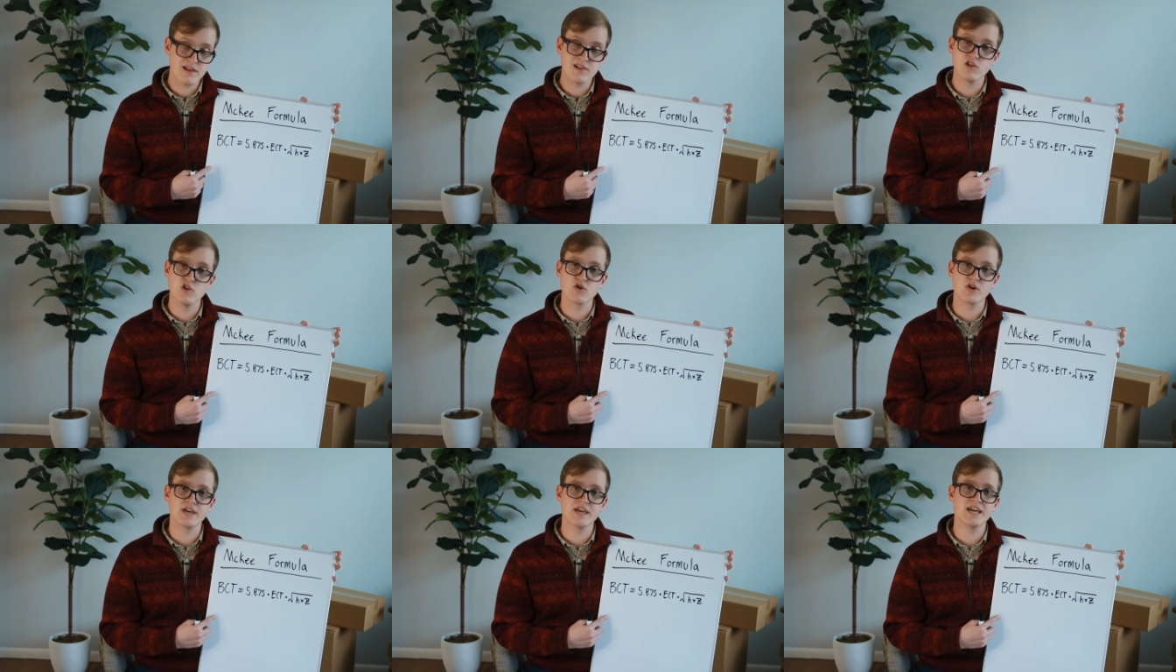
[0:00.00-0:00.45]

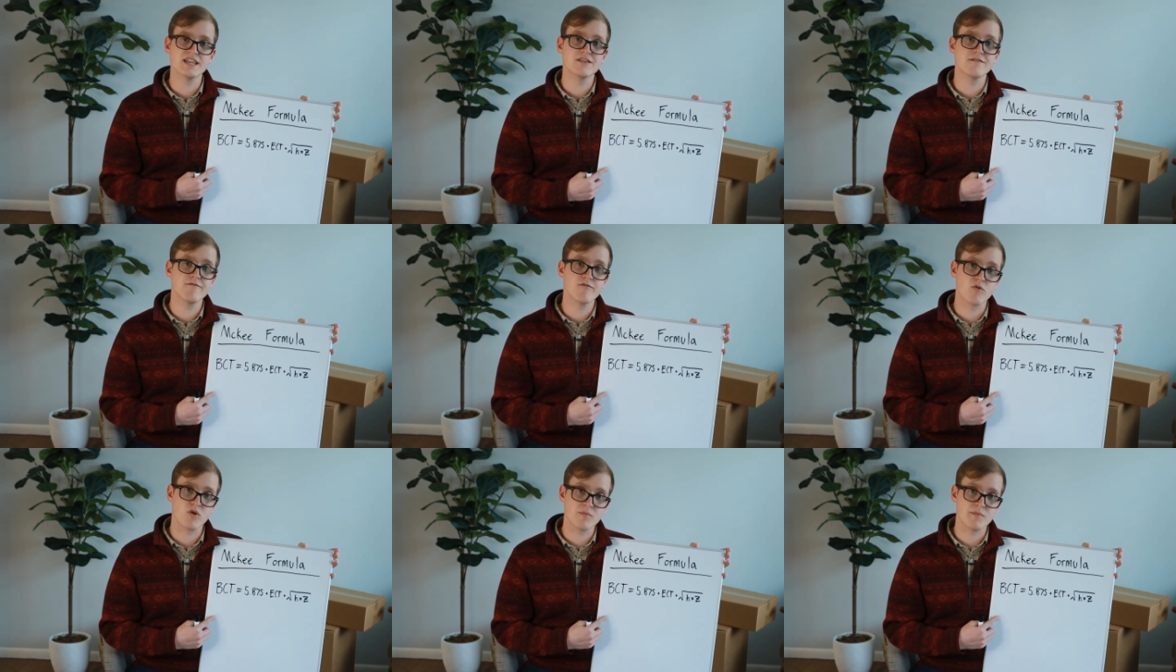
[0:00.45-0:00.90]
Looking at the
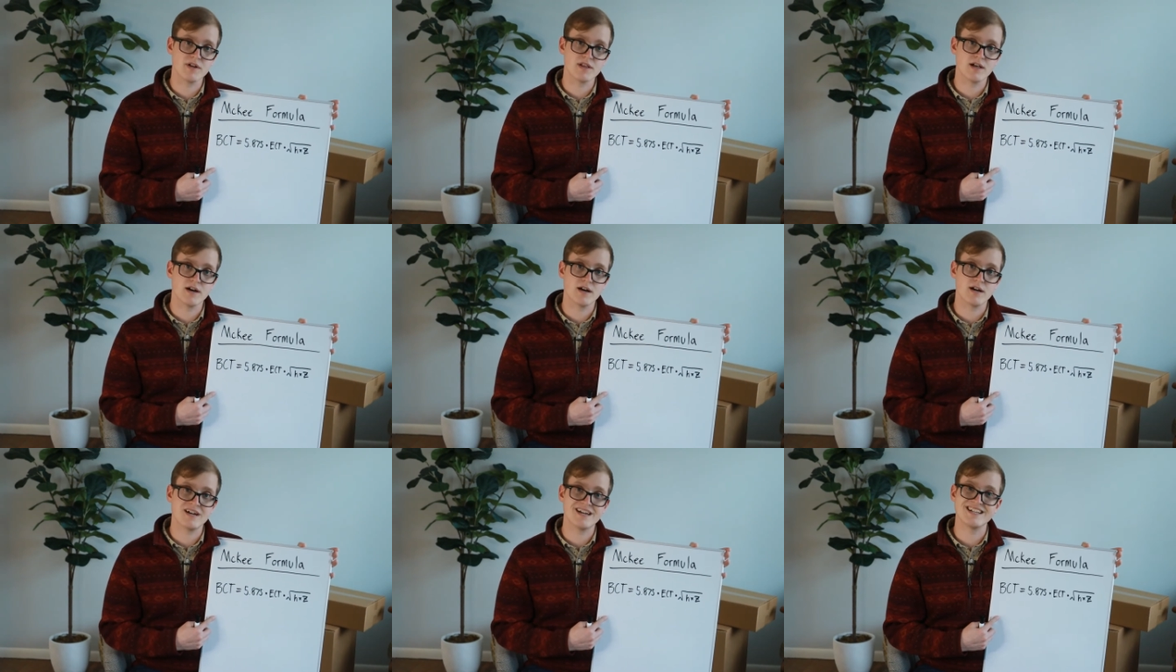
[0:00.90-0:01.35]

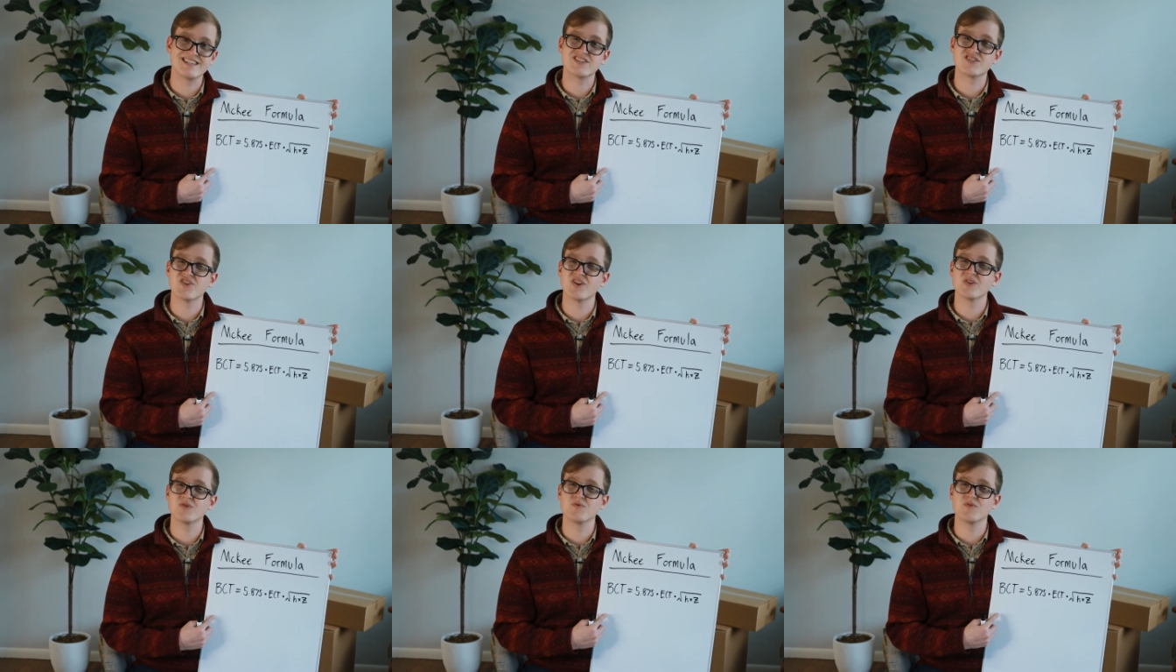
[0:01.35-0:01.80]
formula, it
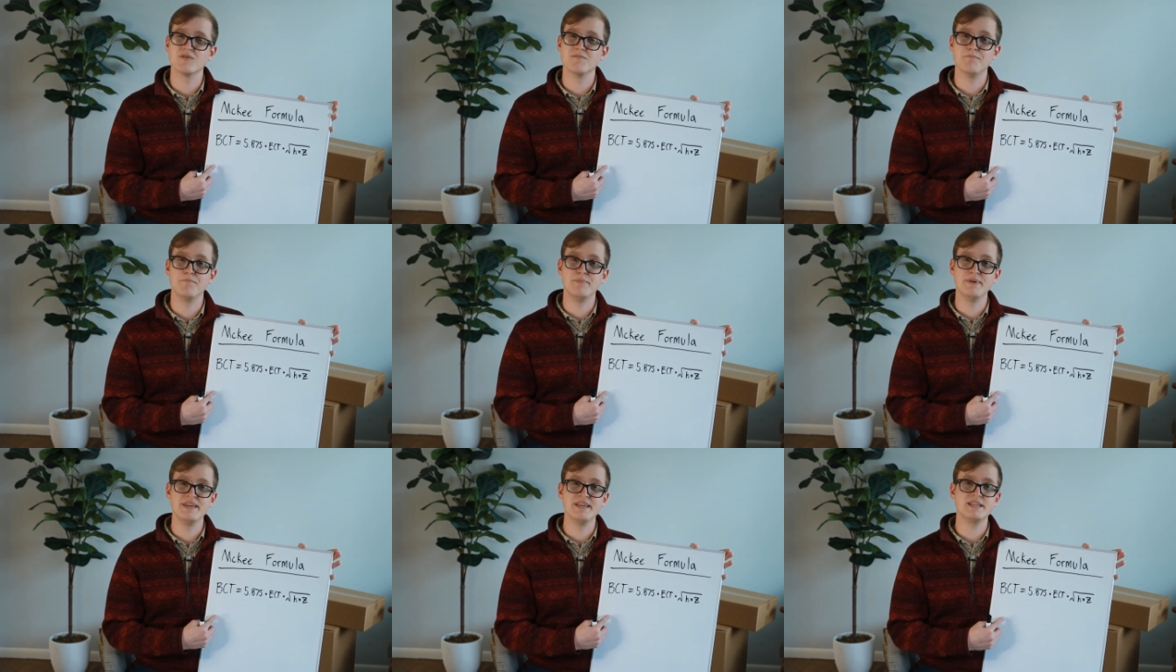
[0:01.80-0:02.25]
starts
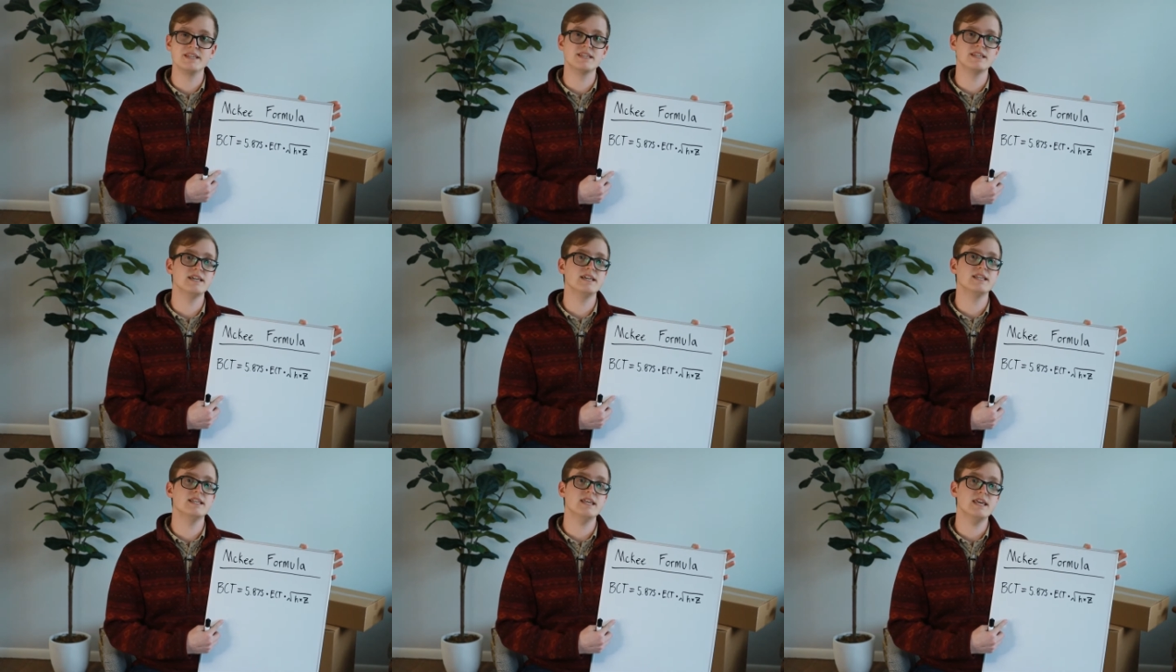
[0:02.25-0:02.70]
with
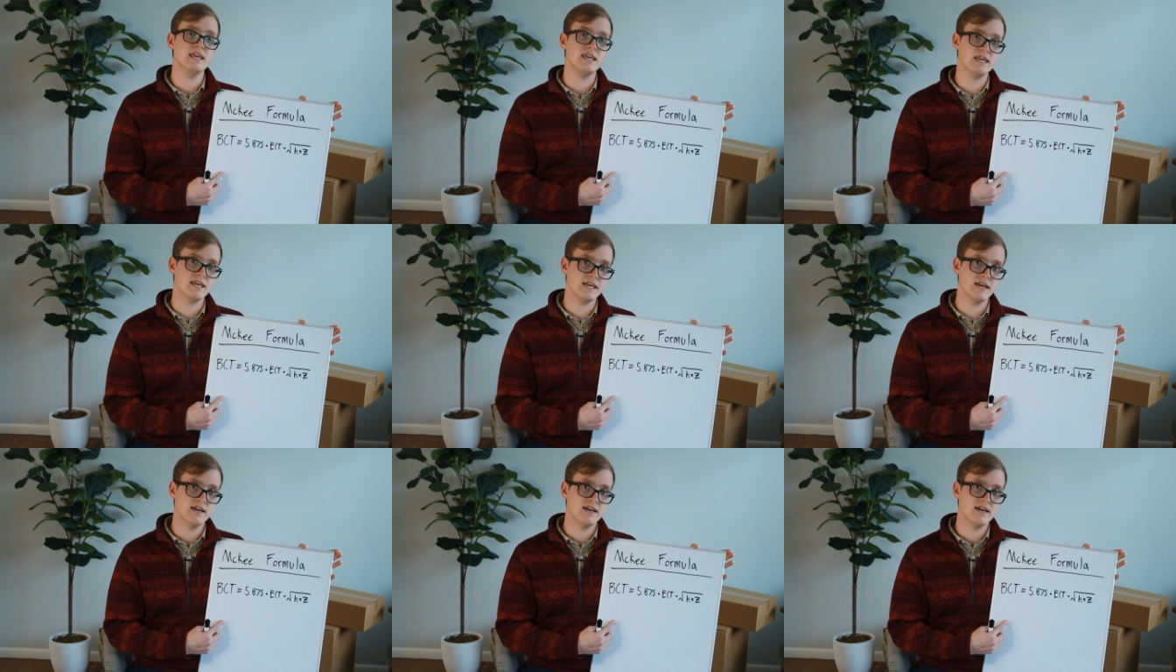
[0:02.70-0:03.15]

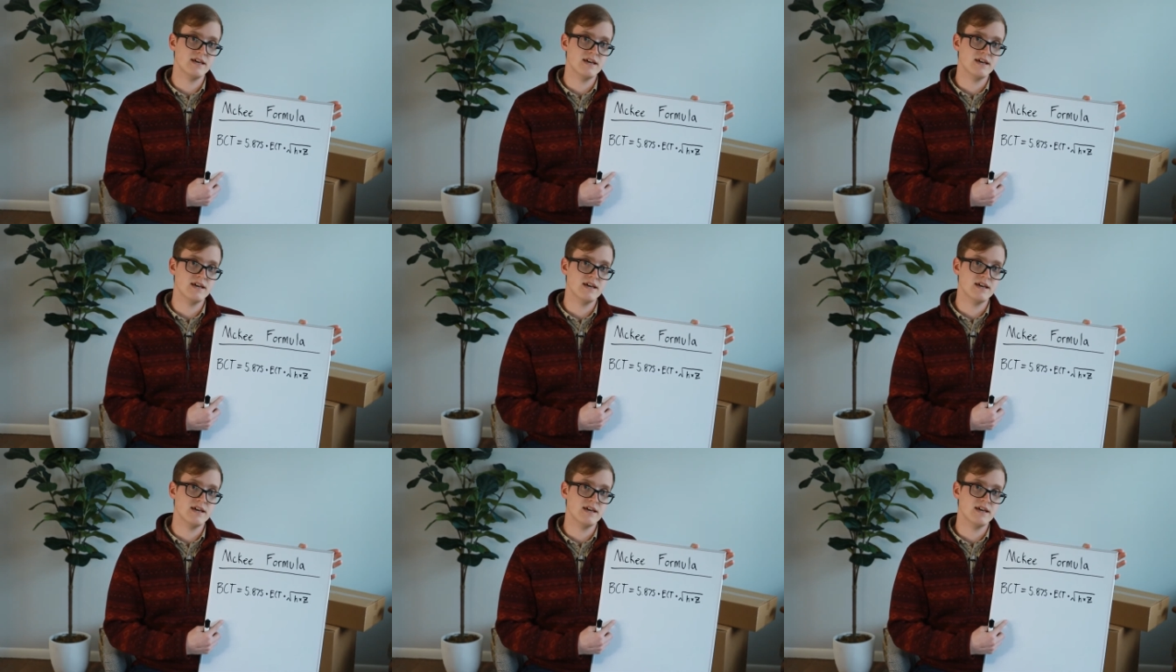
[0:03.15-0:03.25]
BCT,